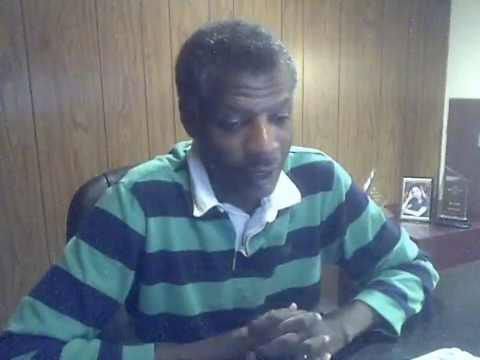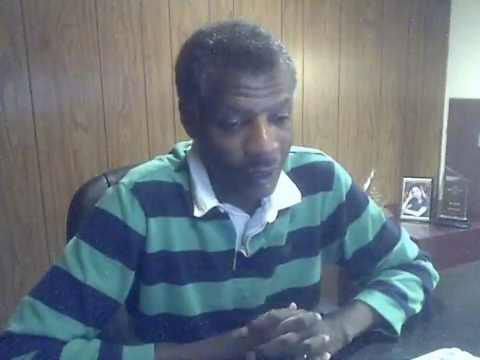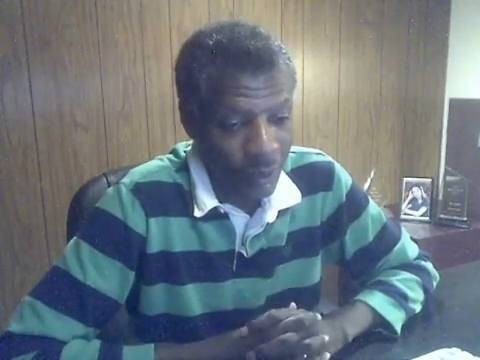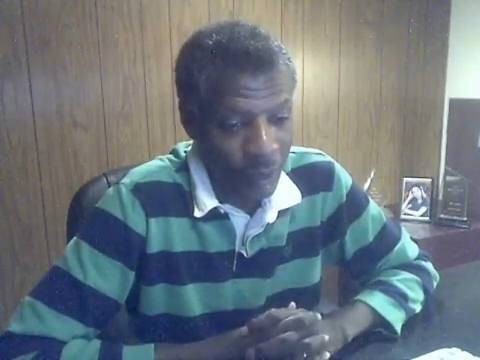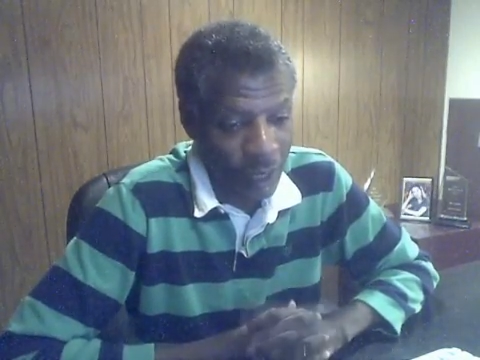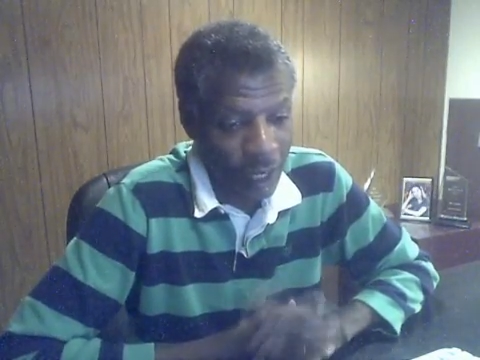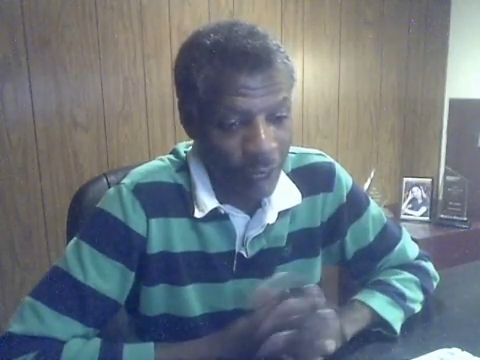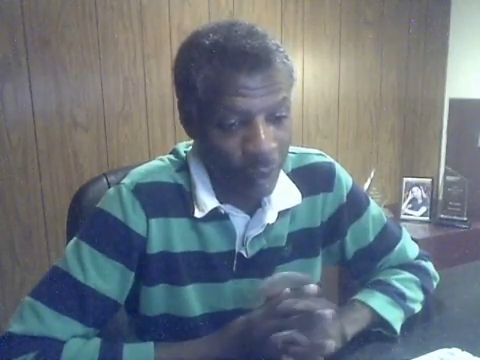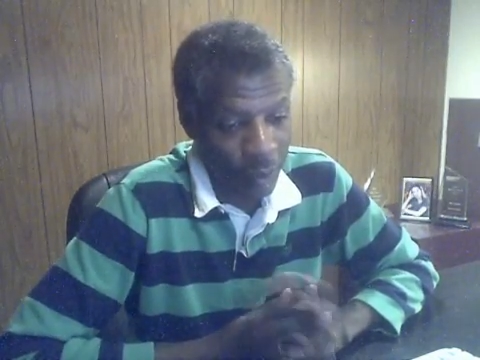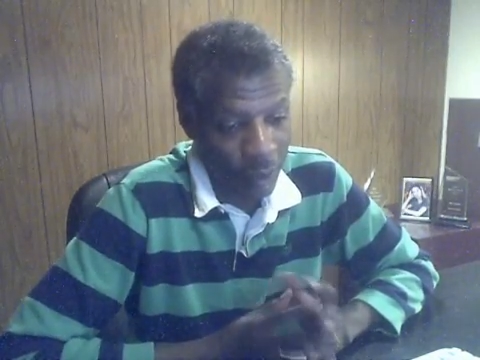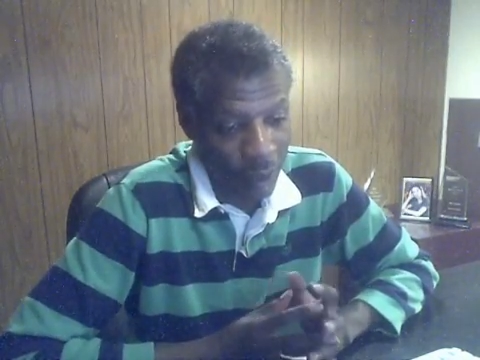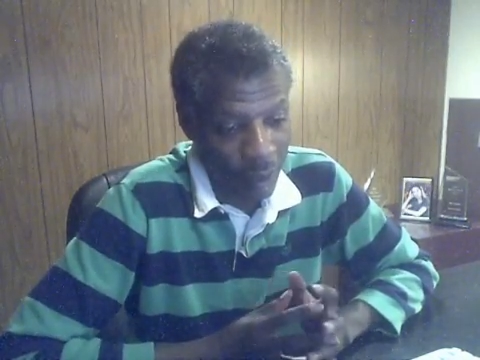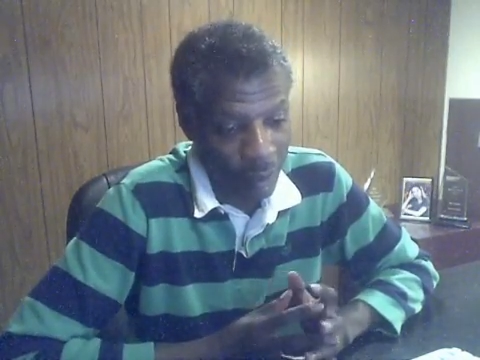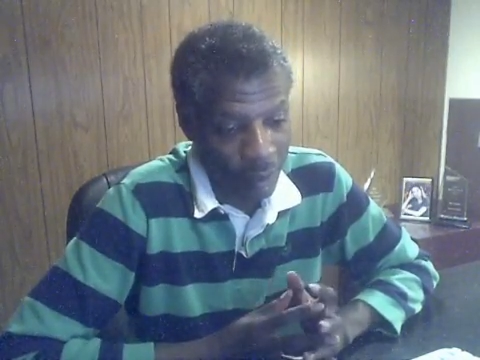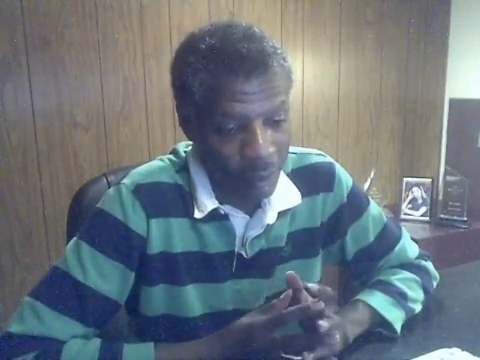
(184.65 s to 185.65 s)
we had a
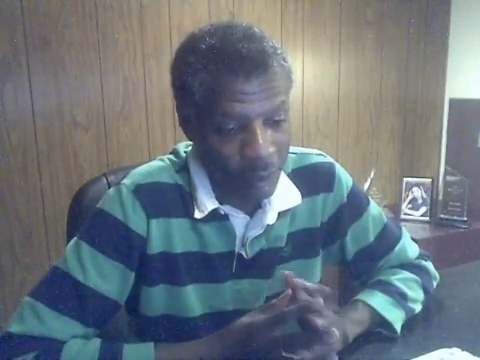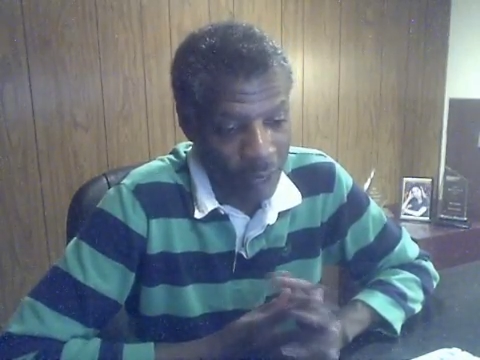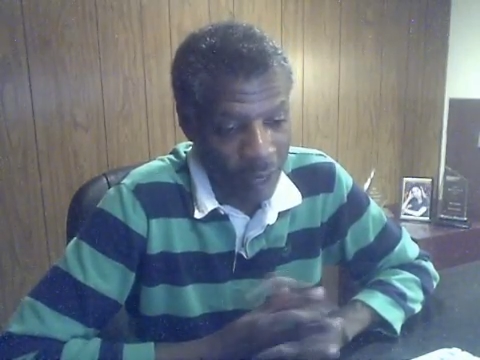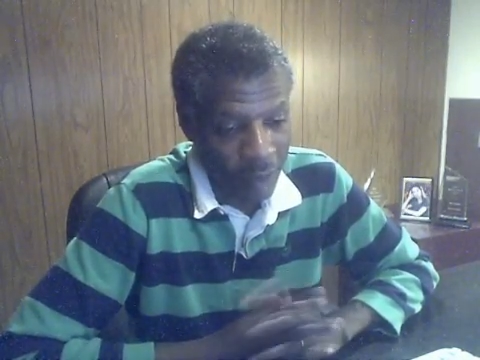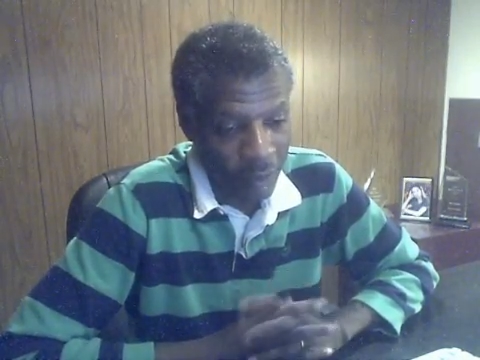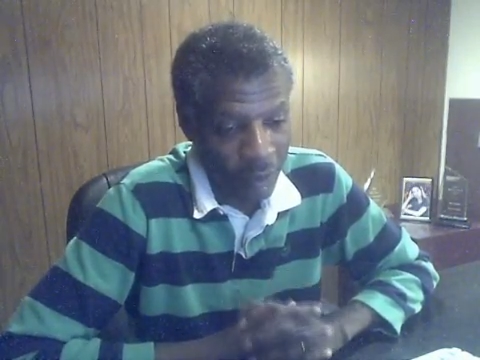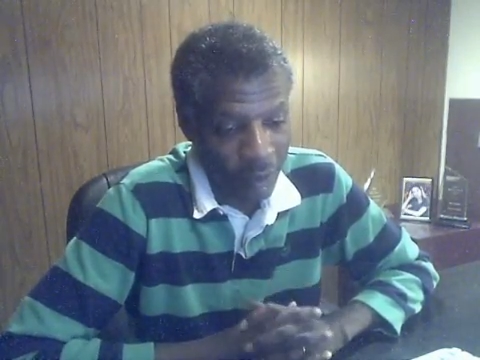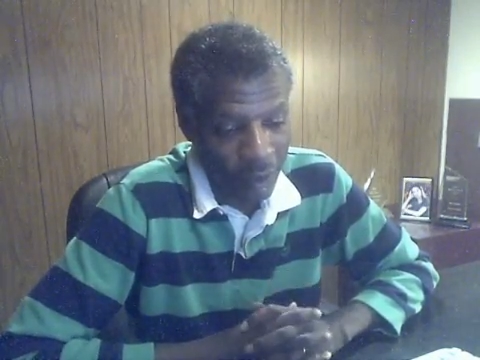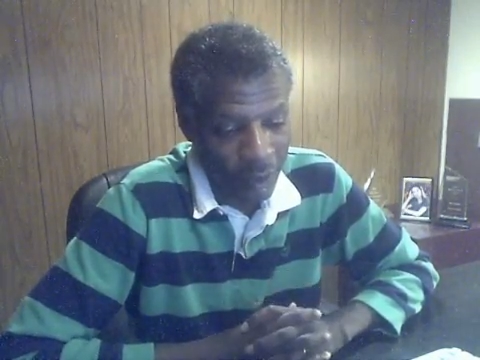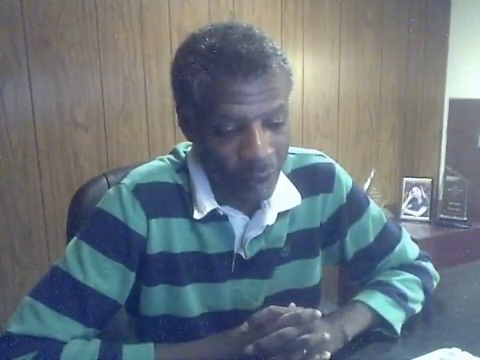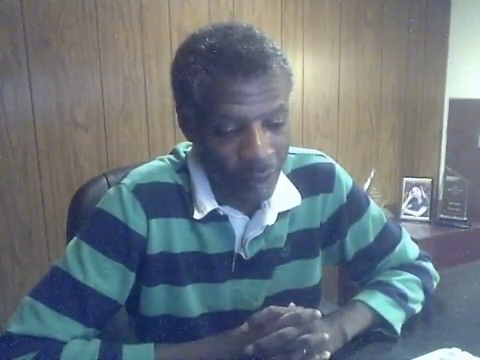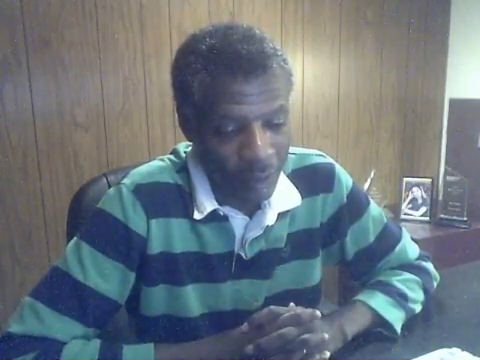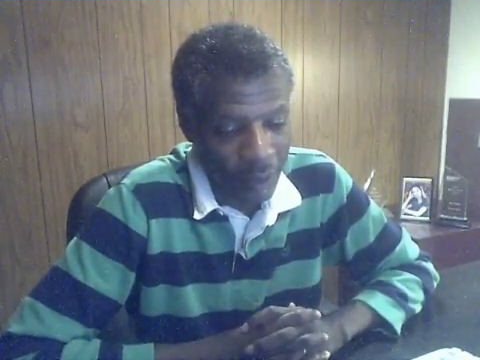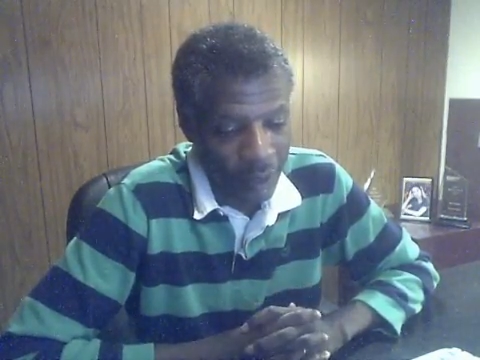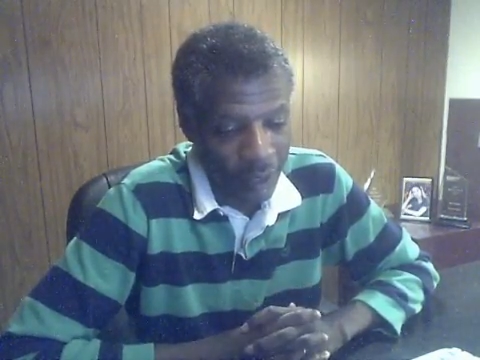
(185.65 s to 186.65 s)
problem after
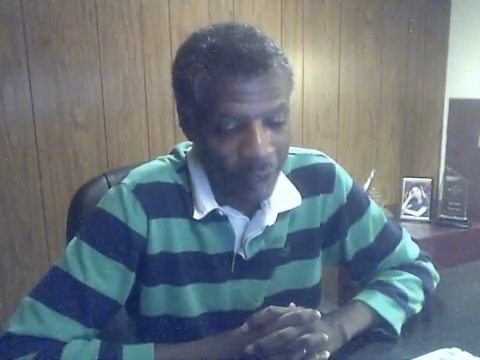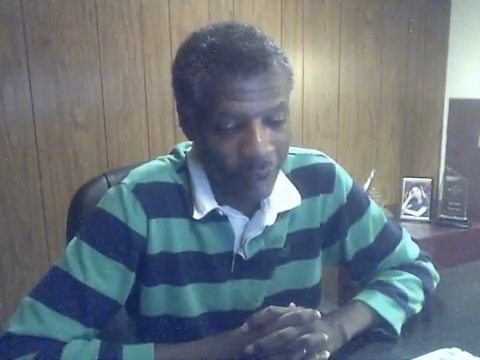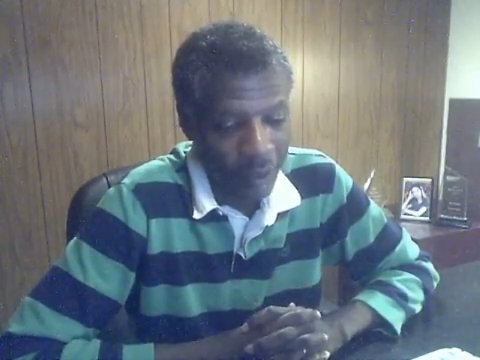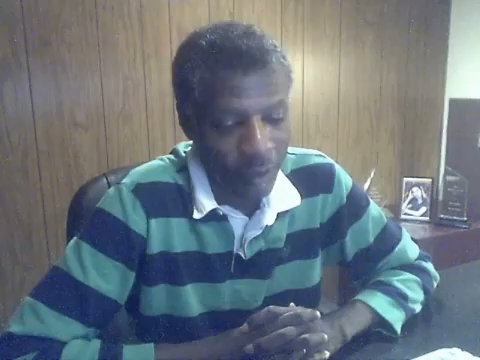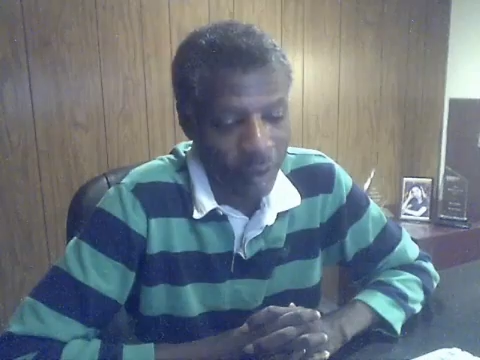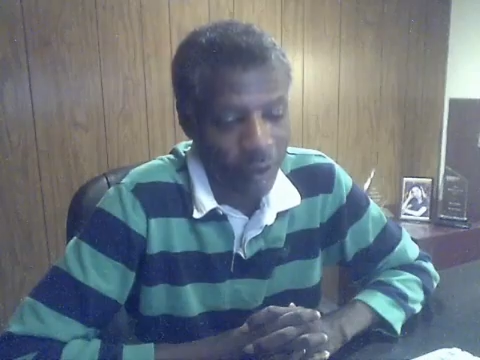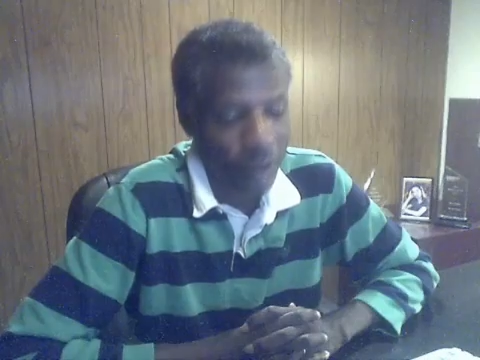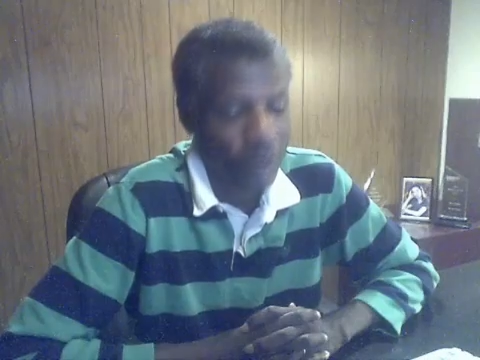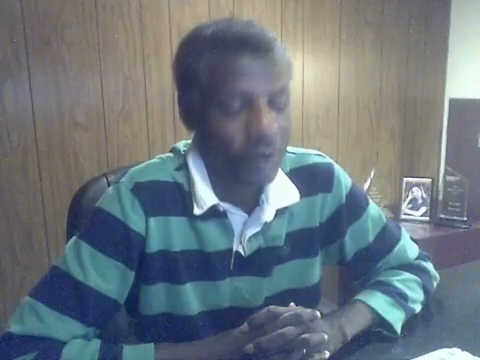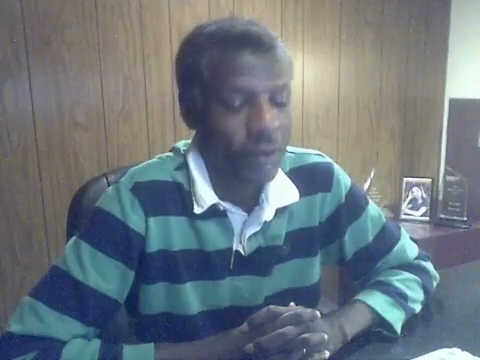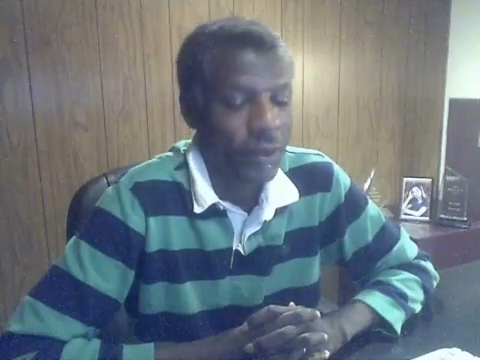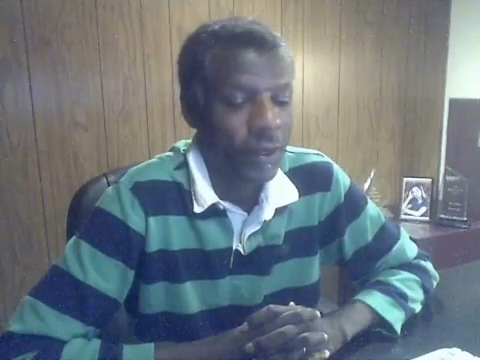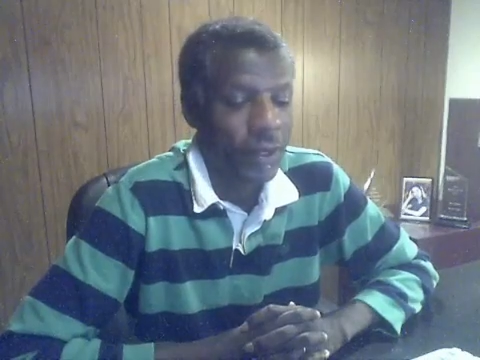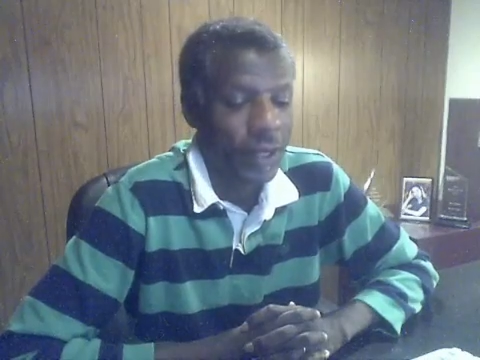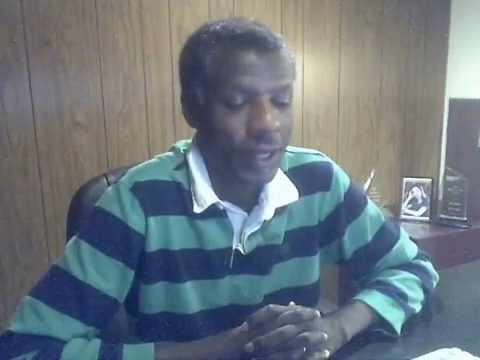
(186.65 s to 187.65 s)
everything else was
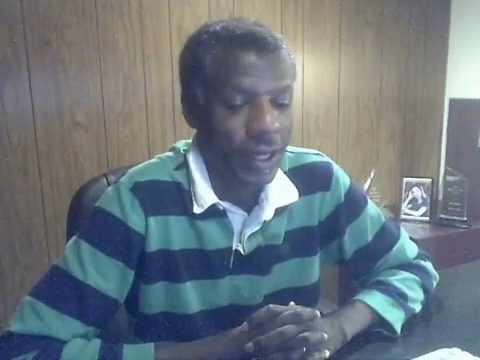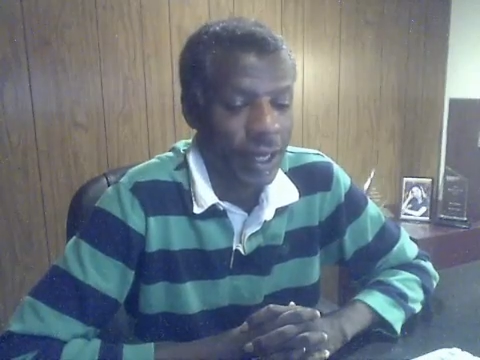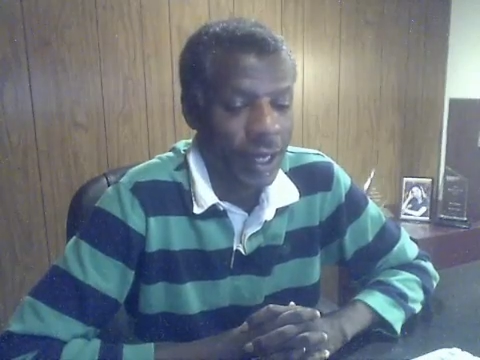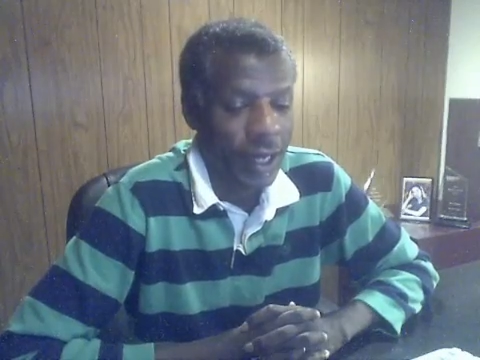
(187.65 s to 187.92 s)
over, and